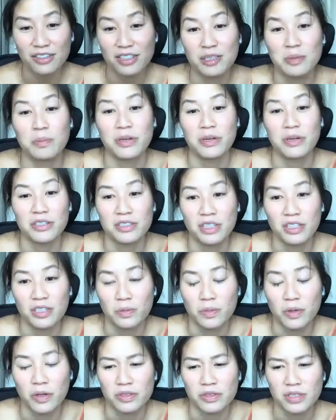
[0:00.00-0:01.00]
compared to other
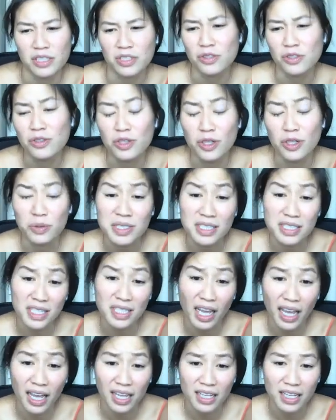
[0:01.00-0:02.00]
protests. No one's
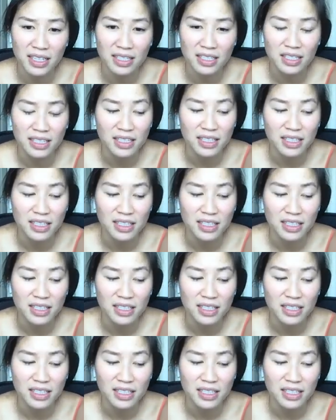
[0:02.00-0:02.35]
died.